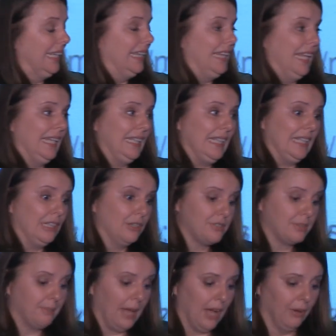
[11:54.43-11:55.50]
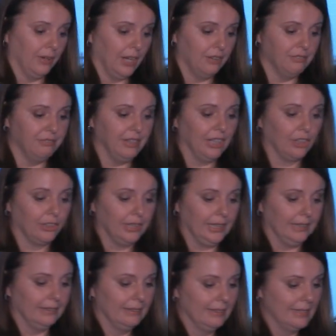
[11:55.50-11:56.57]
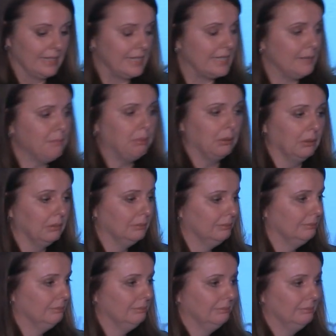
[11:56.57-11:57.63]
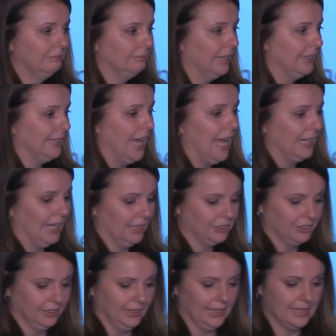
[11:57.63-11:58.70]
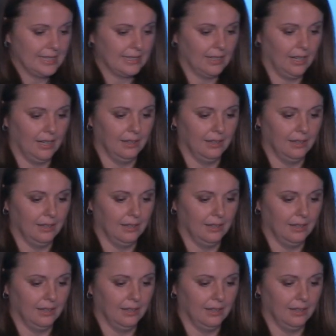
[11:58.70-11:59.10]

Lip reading: Then he goes about a very simple attack, actually. It's